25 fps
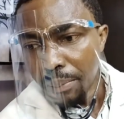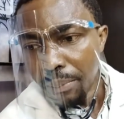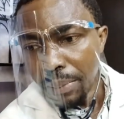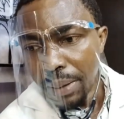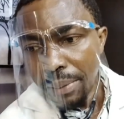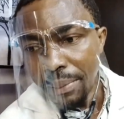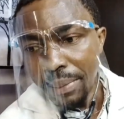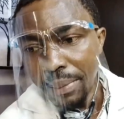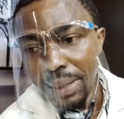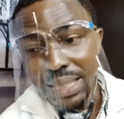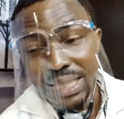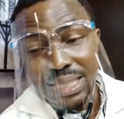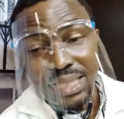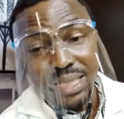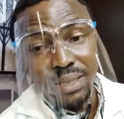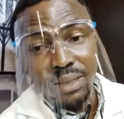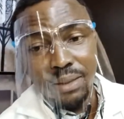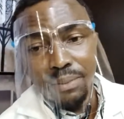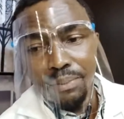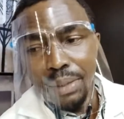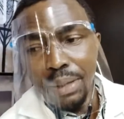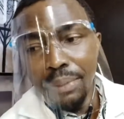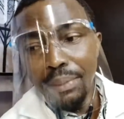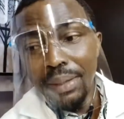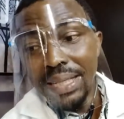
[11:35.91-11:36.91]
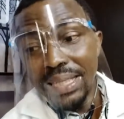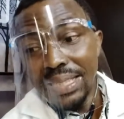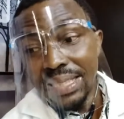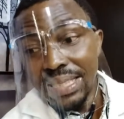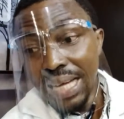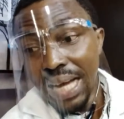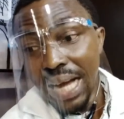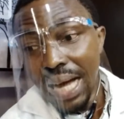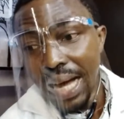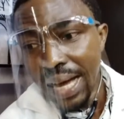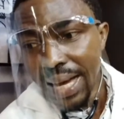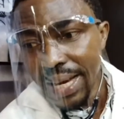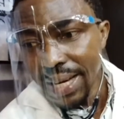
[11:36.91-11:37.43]

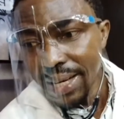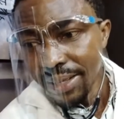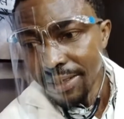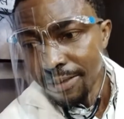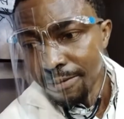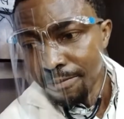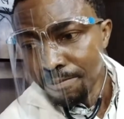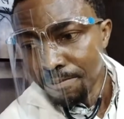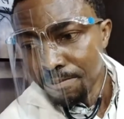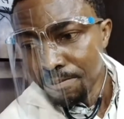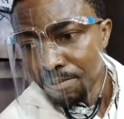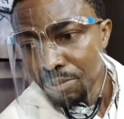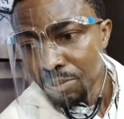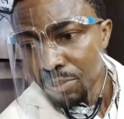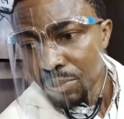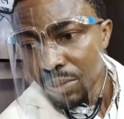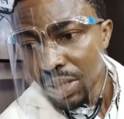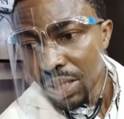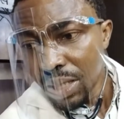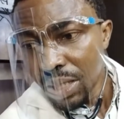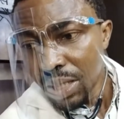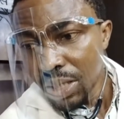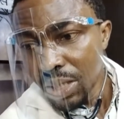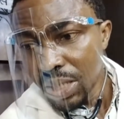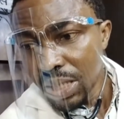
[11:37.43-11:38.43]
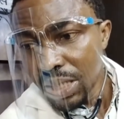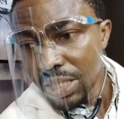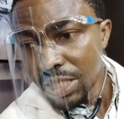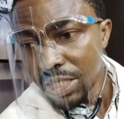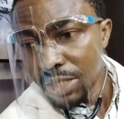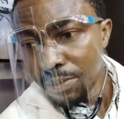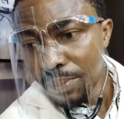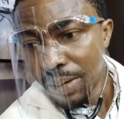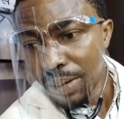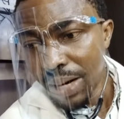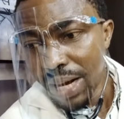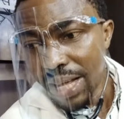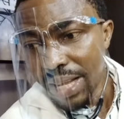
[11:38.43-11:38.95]
Memantine,
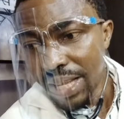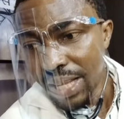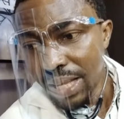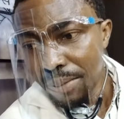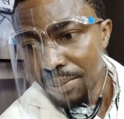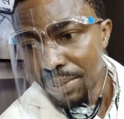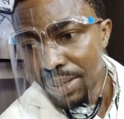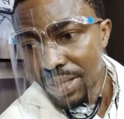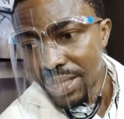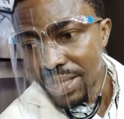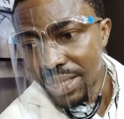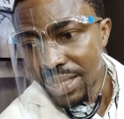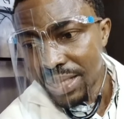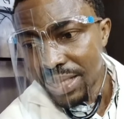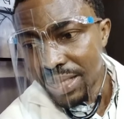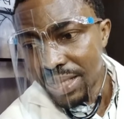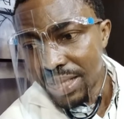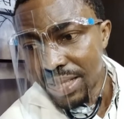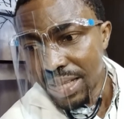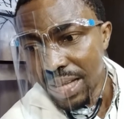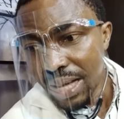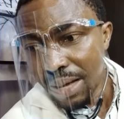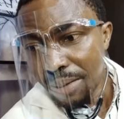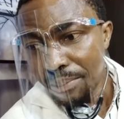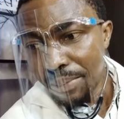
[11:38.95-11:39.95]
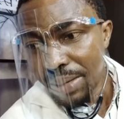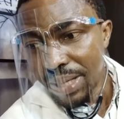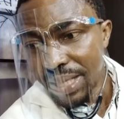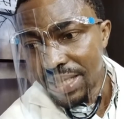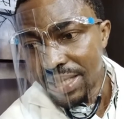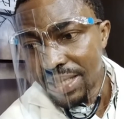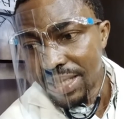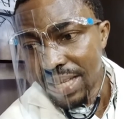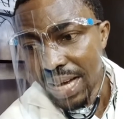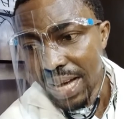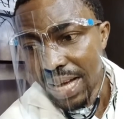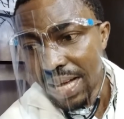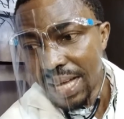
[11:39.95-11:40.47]
its brand name is
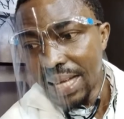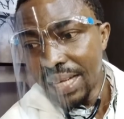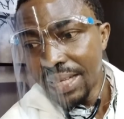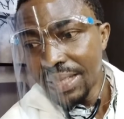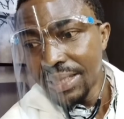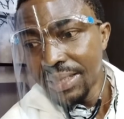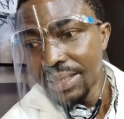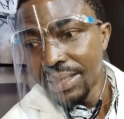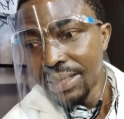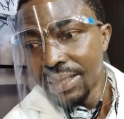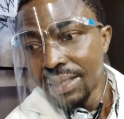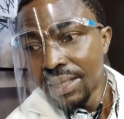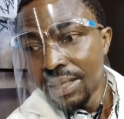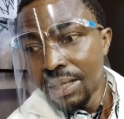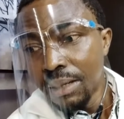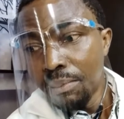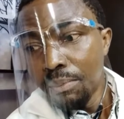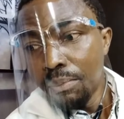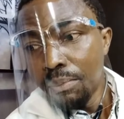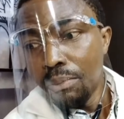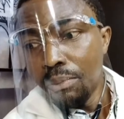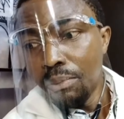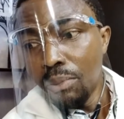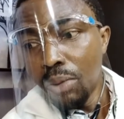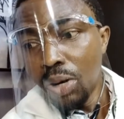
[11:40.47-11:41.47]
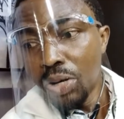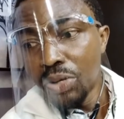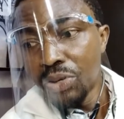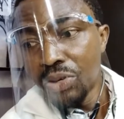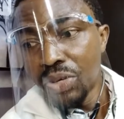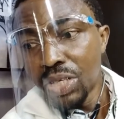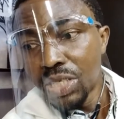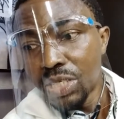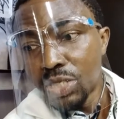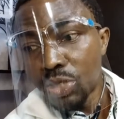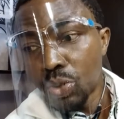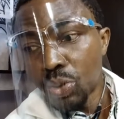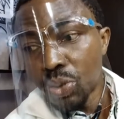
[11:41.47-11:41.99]
Namendane,
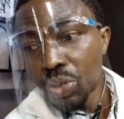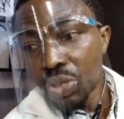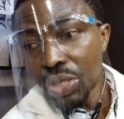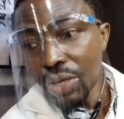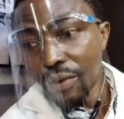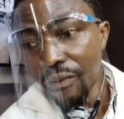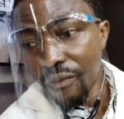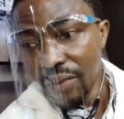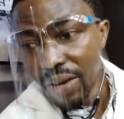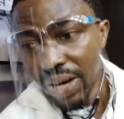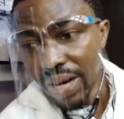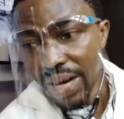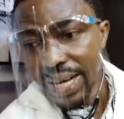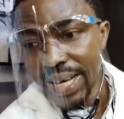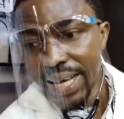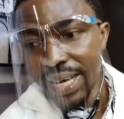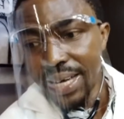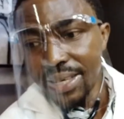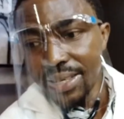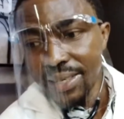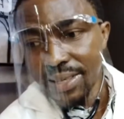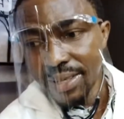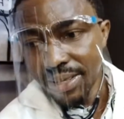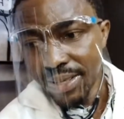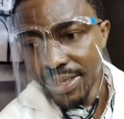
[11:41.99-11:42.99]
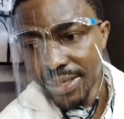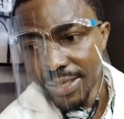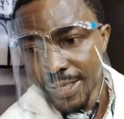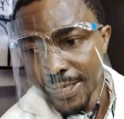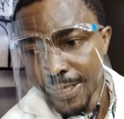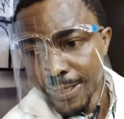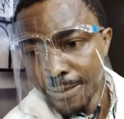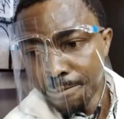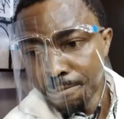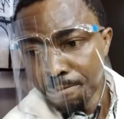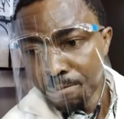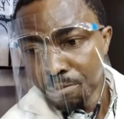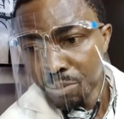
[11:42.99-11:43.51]
moderate to severe
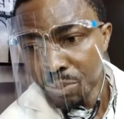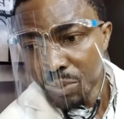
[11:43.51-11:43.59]
cases.